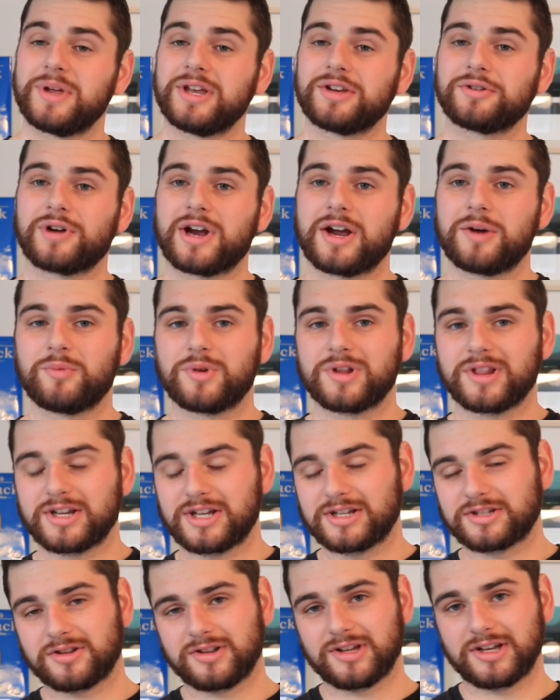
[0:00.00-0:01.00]
Ben Graham
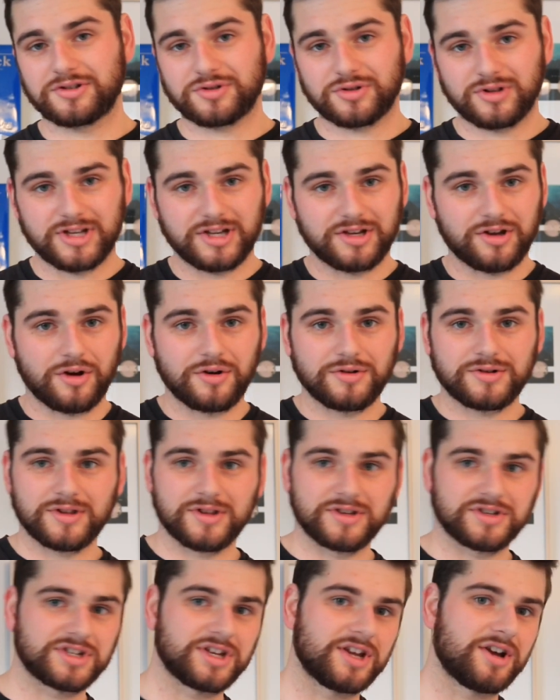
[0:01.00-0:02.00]
would literally go
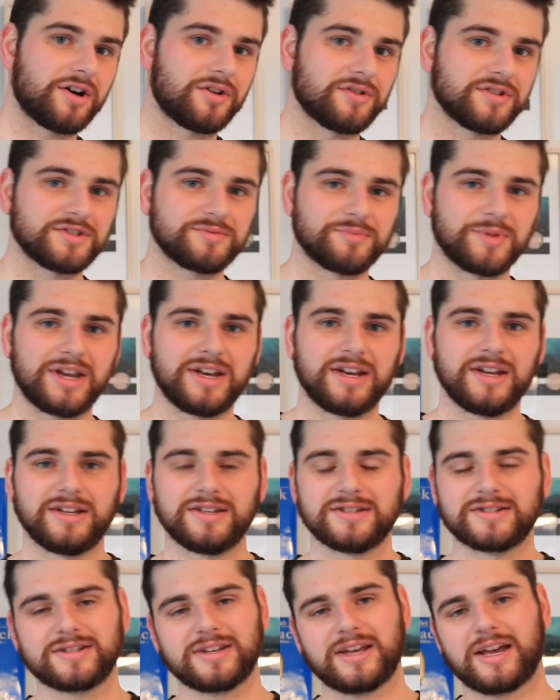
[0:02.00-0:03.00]
to the shareholders
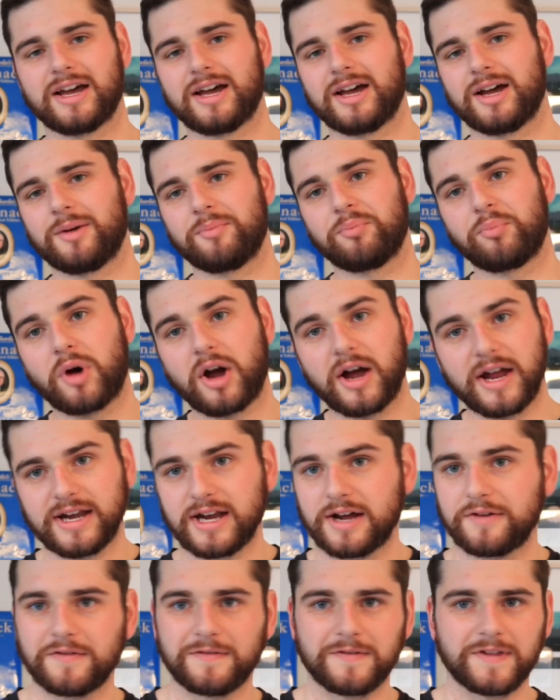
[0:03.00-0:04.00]
meetings, buy
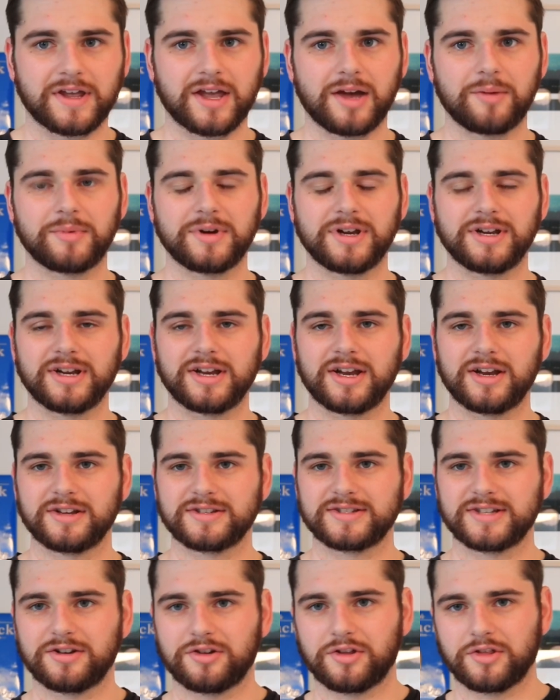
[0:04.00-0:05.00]
enough of the company to
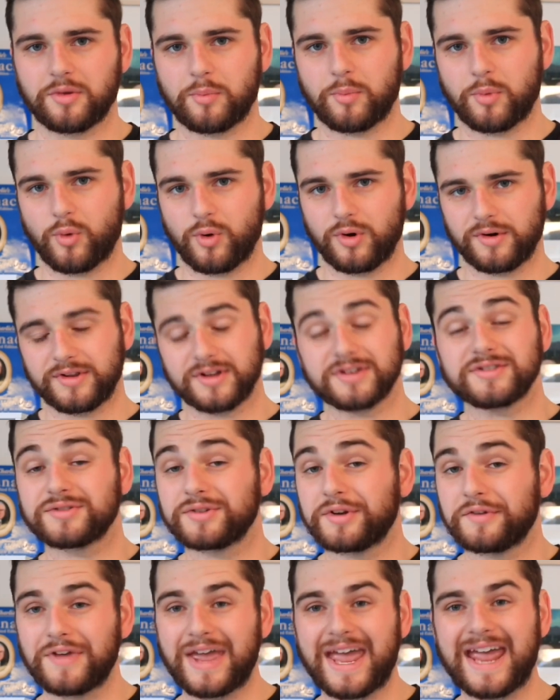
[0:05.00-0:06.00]
get a seat on the board, this
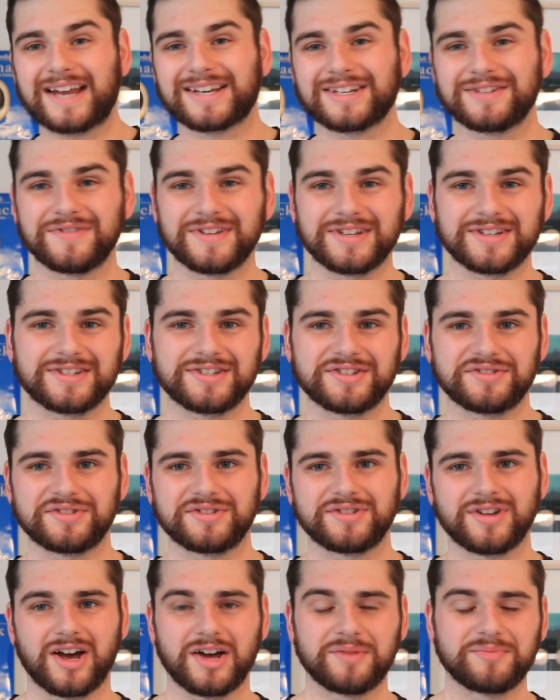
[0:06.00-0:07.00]
sort of
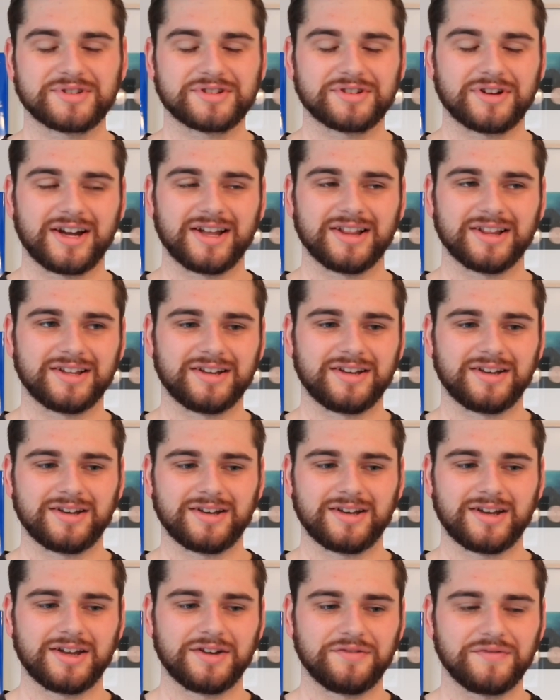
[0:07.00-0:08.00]
activist type style
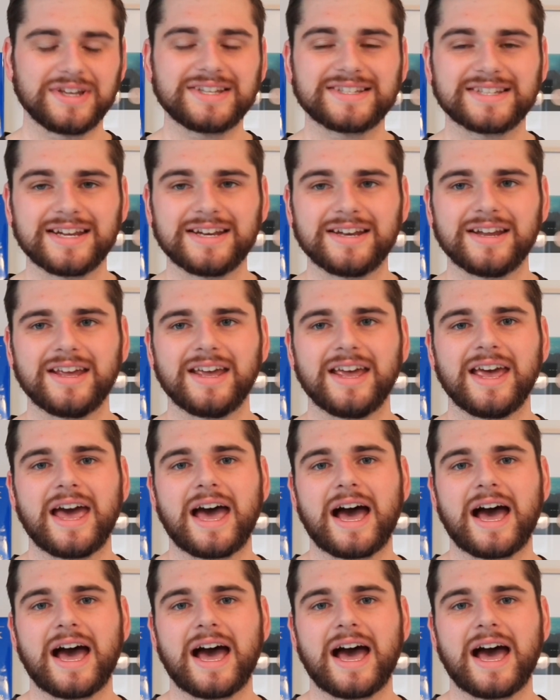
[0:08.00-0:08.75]
in investing,